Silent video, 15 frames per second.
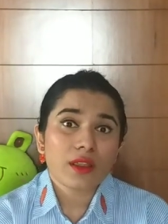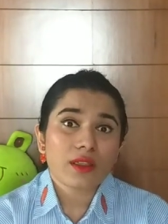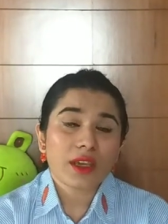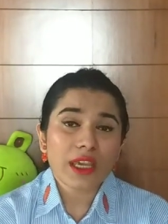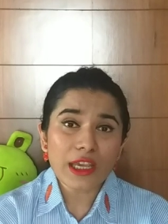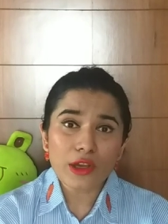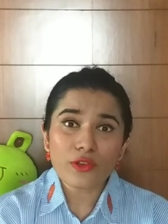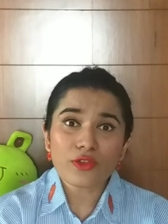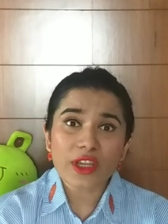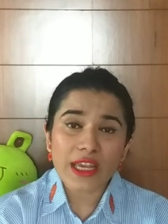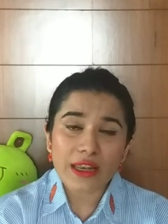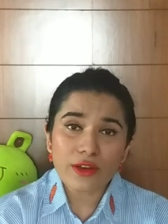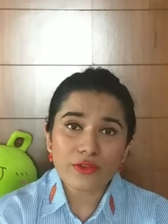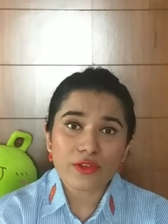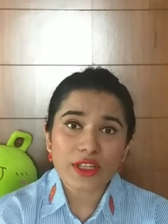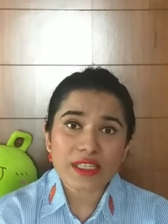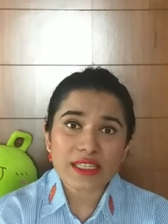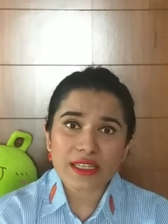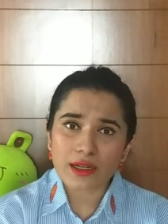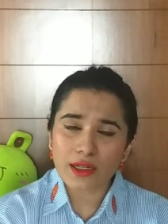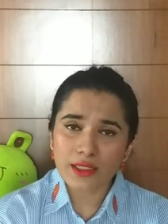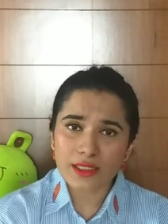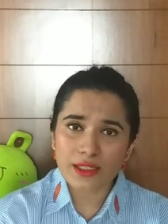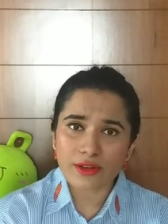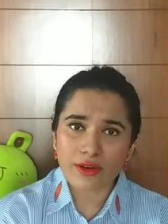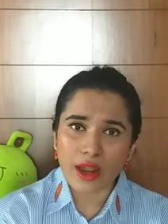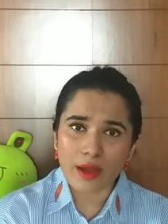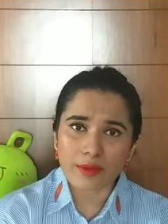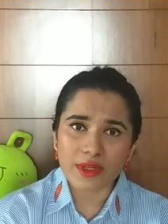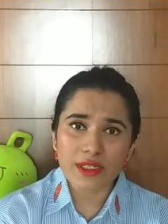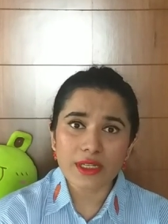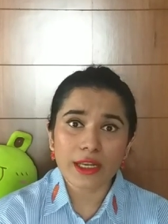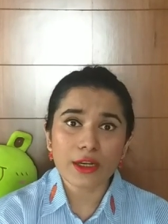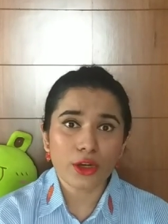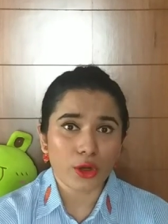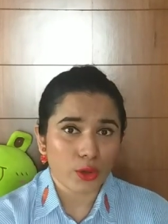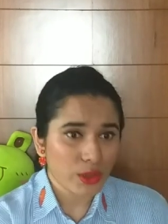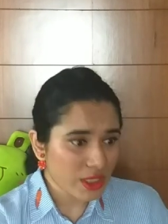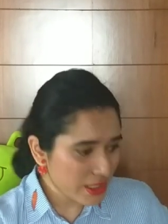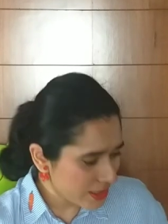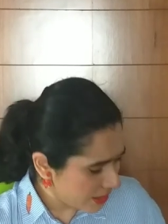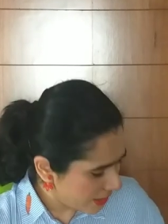the king of the elephants heard the rabbit and looked at